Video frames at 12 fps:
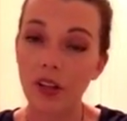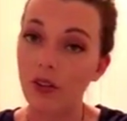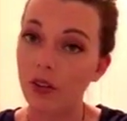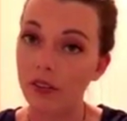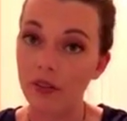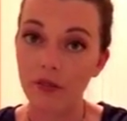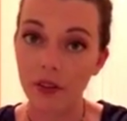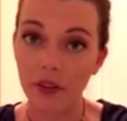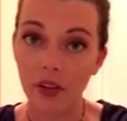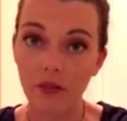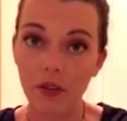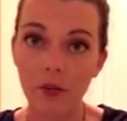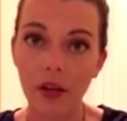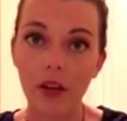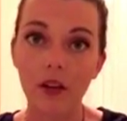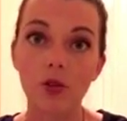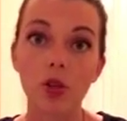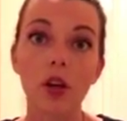You don't have to fill in every
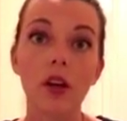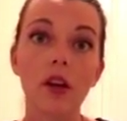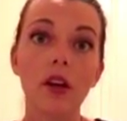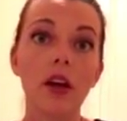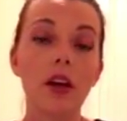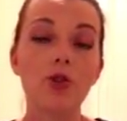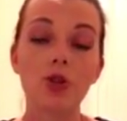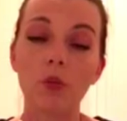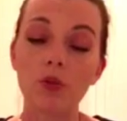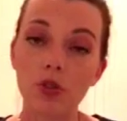page and jump